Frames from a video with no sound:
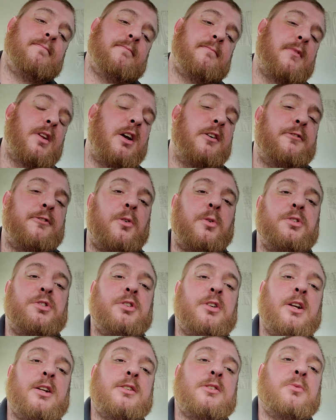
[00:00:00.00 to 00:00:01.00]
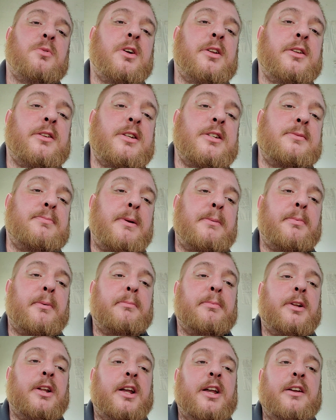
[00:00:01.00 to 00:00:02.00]
Unfortunately, it's what these people
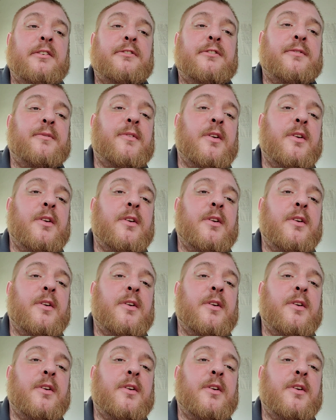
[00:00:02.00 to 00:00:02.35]
believe,